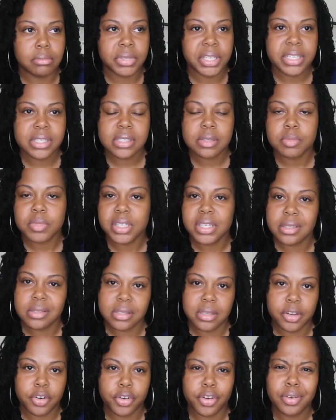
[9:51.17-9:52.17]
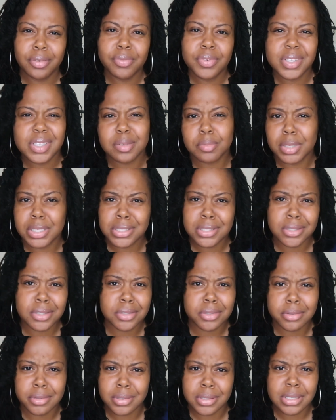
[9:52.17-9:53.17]
get some things done or go visit my
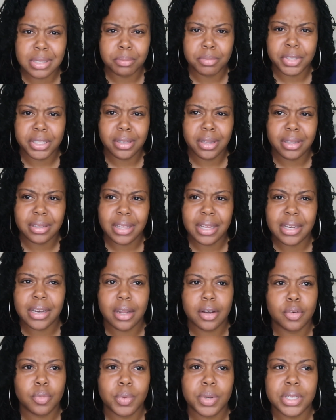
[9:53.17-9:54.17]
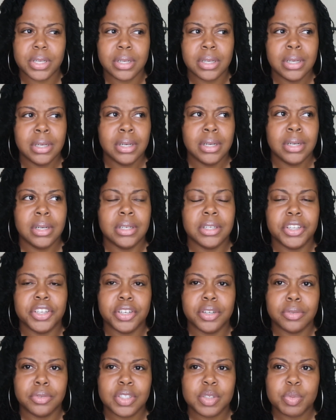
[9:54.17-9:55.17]
sister or something like that. I don't want to, you
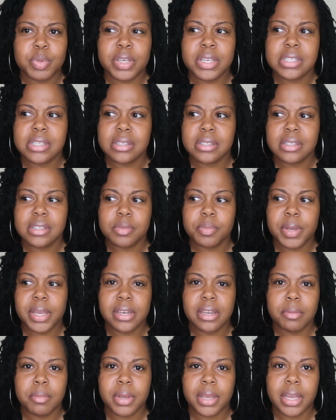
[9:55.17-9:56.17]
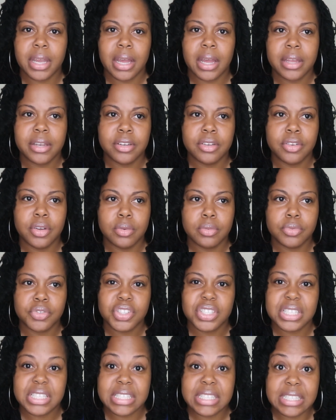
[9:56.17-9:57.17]
know, just because it's a pandemic, I don't
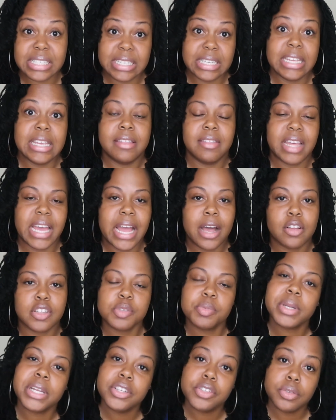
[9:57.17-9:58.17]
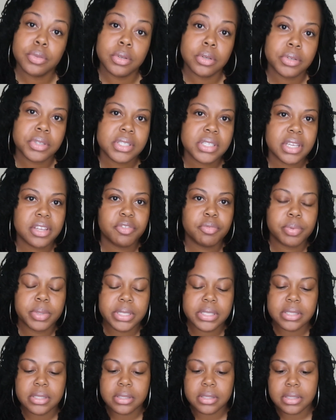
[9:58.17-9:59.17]
just sit in the house, but I do go to safe
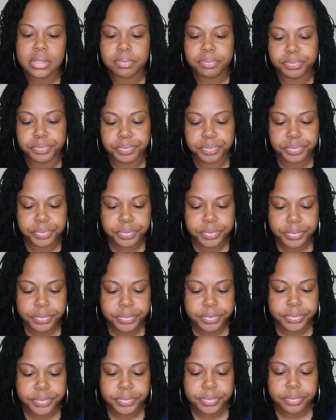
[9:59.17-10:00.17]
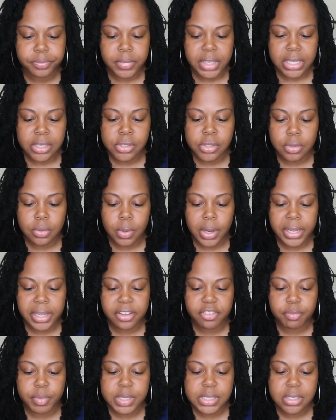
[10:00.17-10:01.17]
places. So I
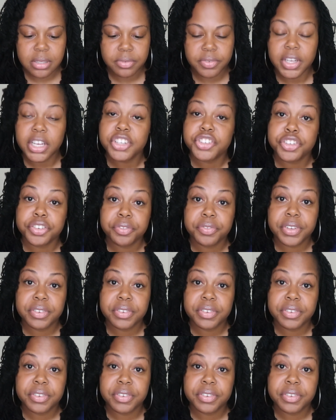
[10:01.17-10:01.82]
give myself $150,